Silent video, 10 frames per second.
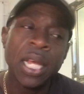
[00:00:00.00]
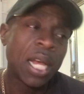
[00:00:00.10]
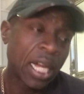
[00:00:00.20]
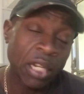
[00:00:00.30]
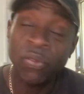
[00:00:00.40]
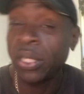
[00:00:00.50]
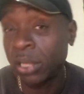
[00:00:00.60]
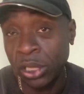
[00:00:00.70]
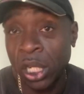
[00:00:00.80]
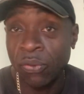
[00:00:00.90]
And I think
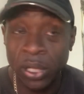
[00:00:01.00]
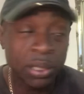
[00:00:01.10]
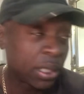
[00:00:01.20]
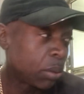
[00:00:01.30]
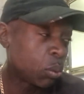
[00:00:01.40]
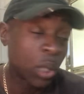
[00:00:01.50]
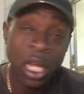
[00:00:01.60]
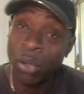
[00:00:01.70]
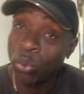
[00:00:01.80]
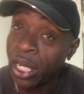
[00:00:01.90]

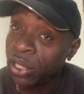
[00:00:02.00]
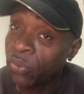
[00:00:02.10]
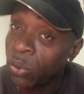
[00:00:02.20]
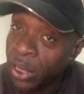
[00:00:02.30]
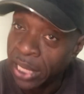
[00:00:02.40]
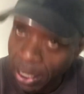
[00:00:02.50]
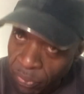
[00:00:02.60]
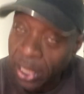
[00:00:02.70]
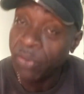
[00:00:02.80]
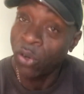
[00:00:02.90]
Wales voted
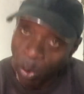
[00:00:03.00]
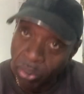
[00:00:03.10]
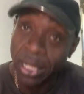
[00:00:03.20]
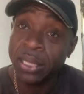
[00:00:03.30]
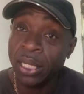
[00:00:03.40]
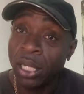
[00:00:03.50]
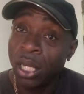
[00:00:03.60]
heavily for Brexit,